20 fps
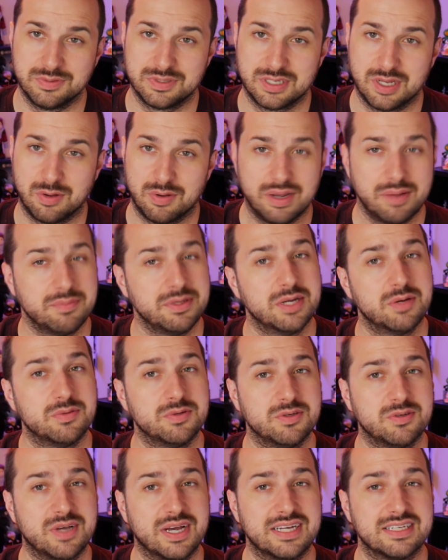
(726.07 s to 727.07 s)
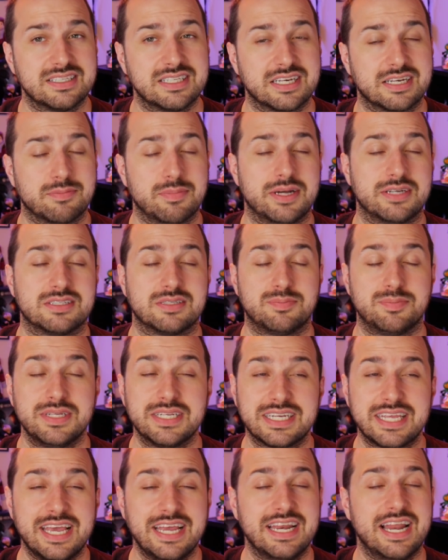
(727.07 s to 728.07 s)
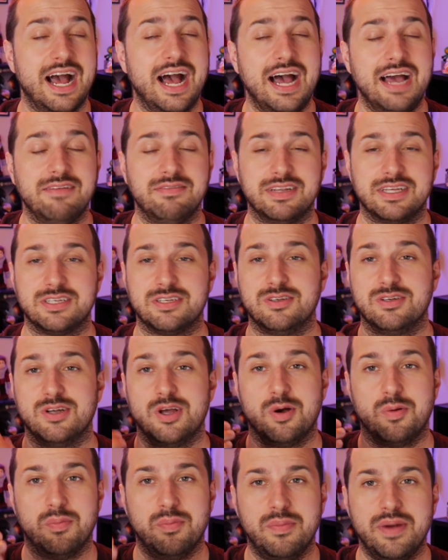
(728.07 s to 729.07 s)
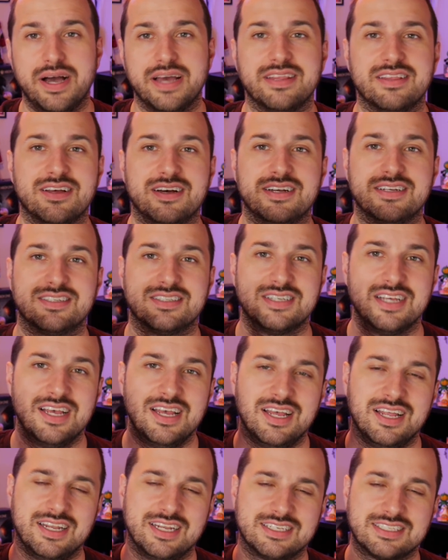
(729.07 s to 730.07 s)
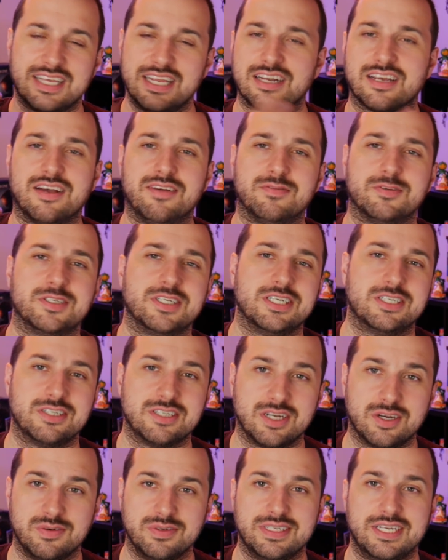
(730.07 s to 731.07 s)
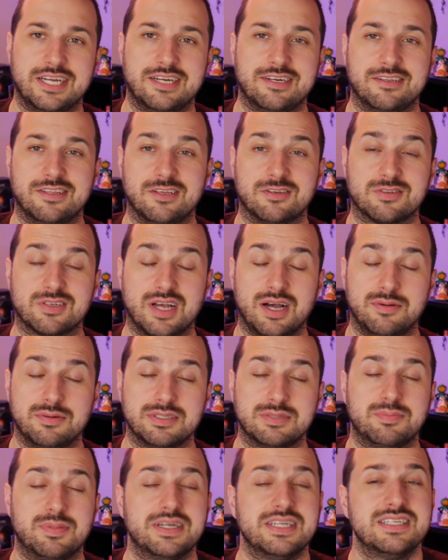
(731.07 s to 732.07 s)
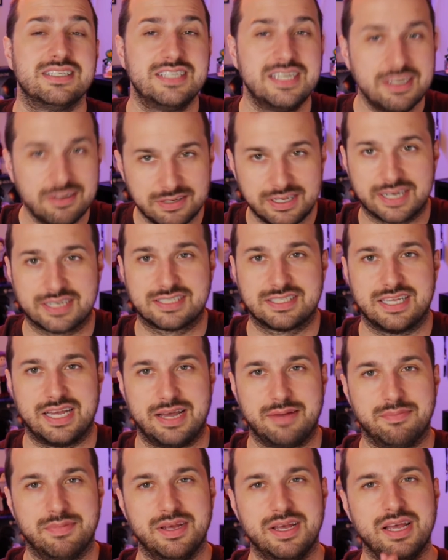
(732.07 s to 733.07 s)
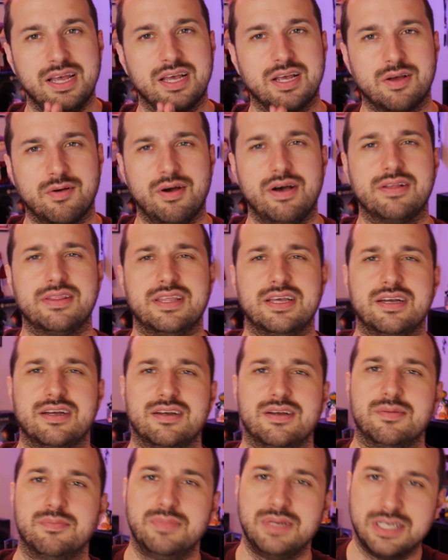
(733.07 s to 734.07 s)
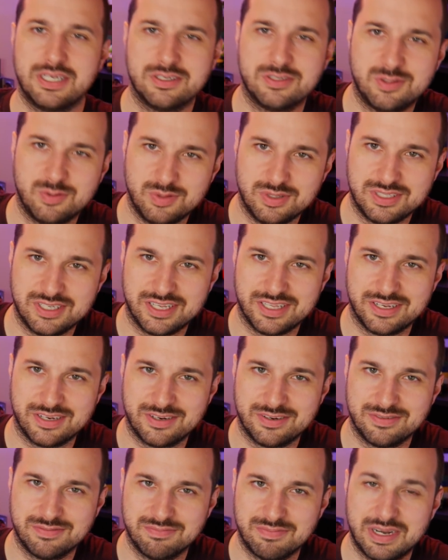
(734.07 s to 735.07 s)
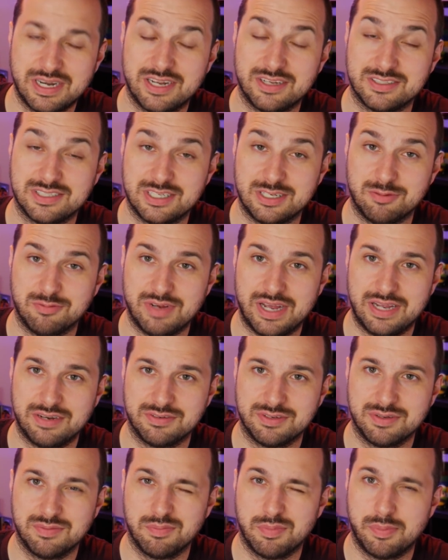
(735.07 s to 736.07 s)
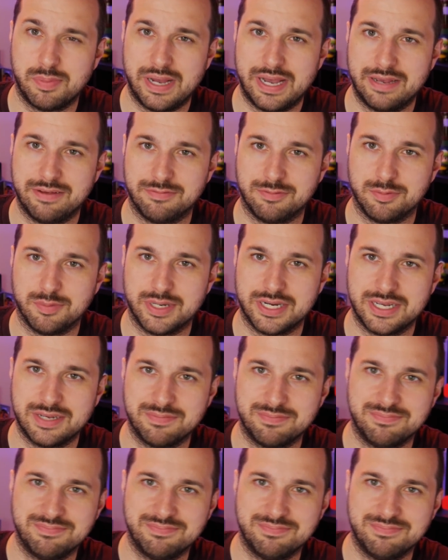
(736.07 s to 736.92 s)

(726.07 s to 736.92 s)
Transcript: So let me know what you guys think about Splitgate. I've let you know my thoughts. Let's get a conversation going down in those comments. But until next time, go out there, be good to each other, and I'll see you around. Bye, everybody.